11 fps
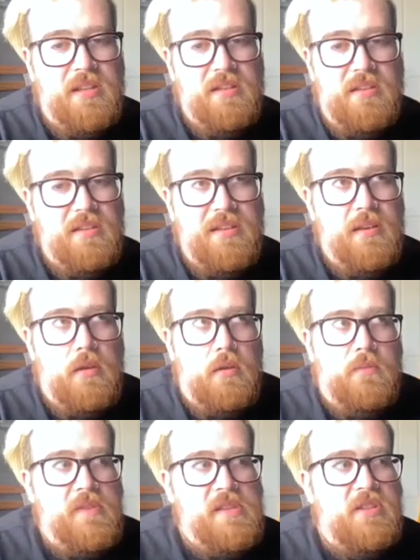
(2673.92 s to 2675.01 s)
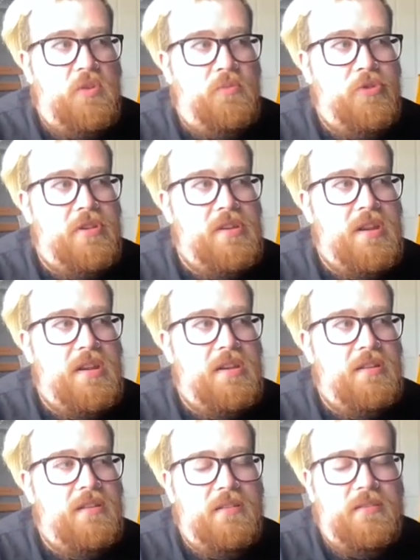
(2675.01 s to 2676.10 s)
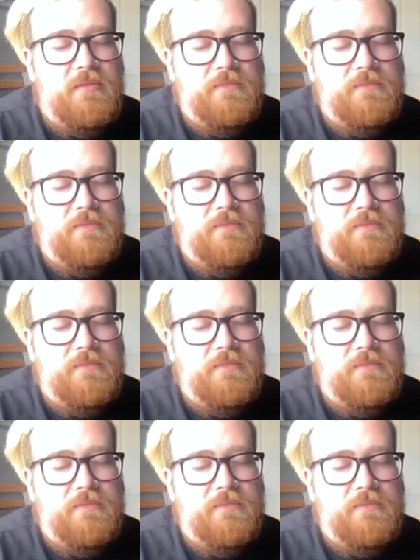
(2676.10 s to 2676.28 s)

Do you know what I mean? You're actually you're